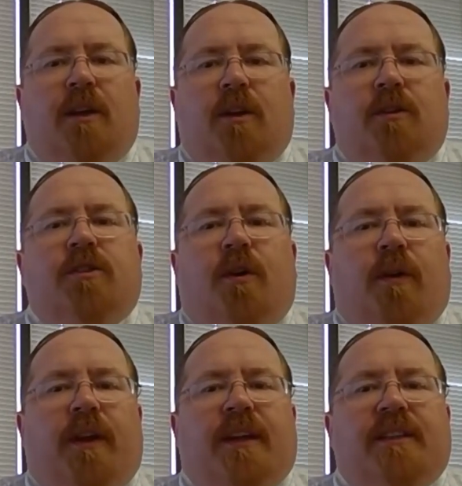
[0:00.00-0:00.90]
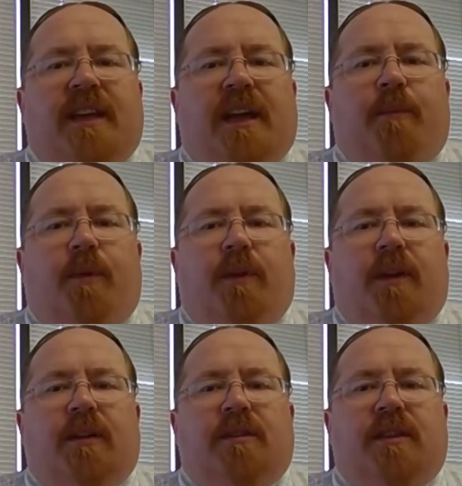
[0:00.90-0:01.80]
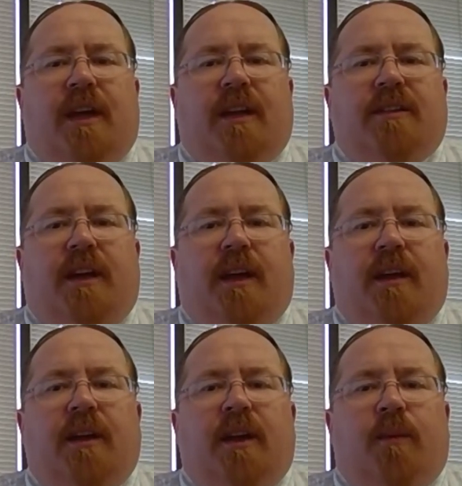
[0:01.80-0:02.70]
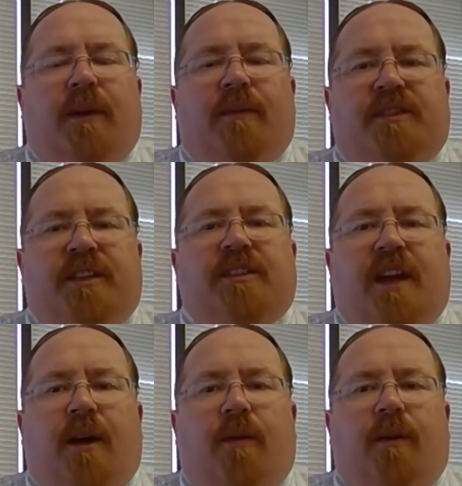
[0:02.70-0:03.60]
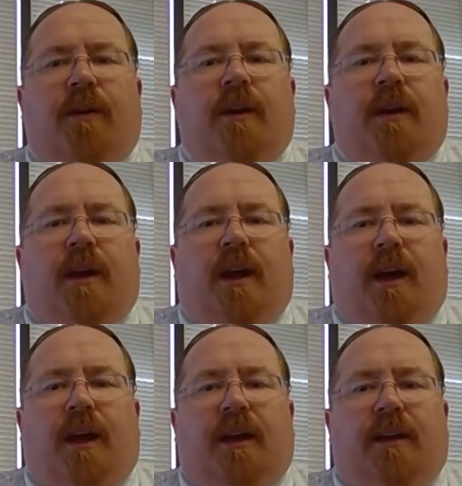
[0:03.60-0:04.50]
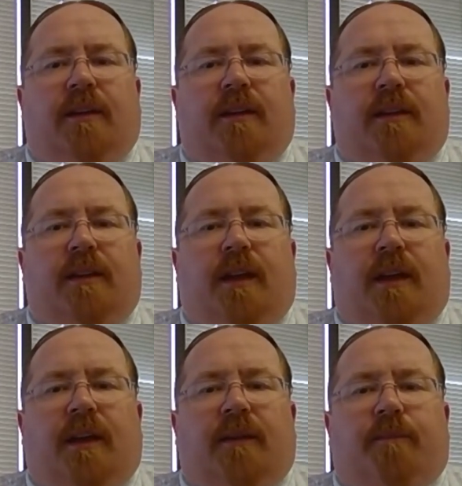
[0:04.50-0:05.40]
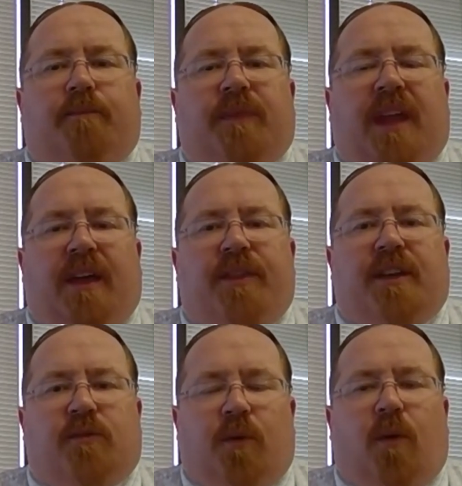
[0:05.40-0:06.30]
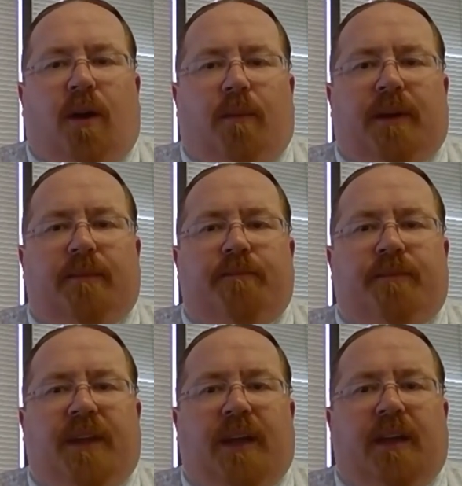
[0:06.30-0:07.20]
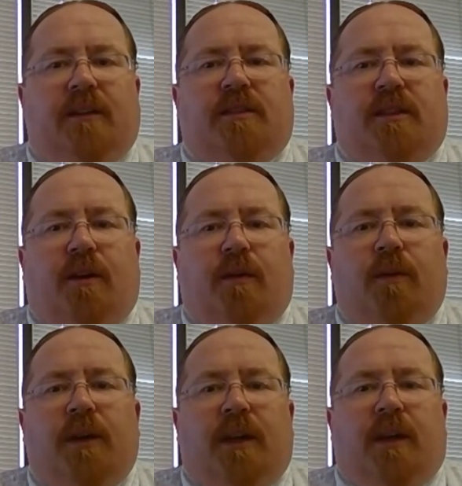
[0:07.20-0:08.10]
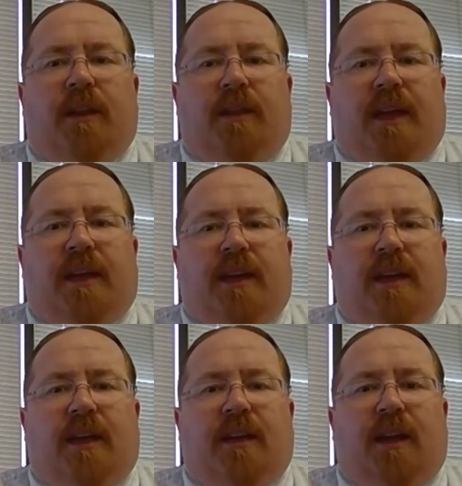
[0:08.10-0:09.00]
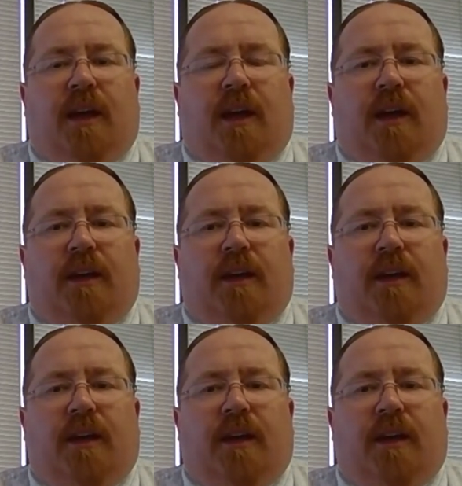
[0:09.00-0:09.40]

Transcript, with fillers: So an example is that uh, we have a six-hour uh, uh ethics requirement, and so they can uh,